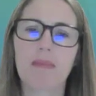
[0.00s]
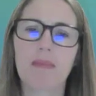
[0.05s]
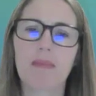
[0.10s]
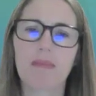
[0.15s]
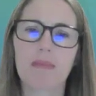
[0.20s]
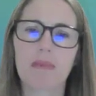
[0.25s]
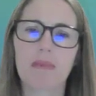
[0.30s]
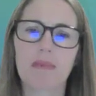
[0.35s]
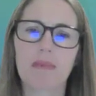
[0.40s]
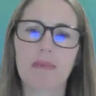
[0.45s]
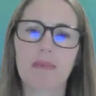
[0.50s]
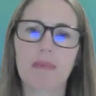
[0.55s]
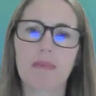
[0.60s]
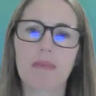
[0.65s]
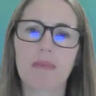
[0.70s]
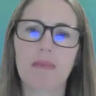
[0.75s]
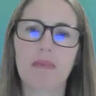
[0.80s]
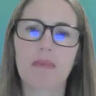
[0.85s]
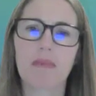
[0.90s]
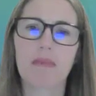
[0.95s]
on the
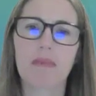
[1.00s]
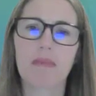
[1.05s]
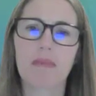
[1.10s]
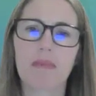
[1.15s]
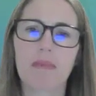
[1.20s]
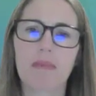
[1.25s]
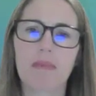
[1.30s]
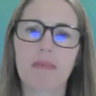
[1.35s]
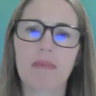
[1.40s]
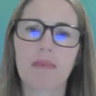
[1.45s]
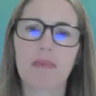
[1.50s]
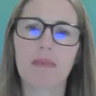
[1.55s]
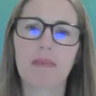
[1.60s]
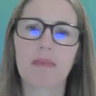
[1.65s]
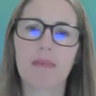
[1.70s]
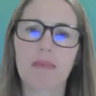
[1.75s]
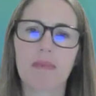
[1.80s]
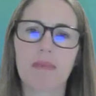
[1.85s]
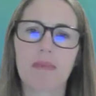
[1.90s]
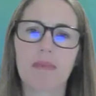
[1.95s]
board
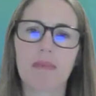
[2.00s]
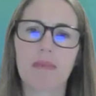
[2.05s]
of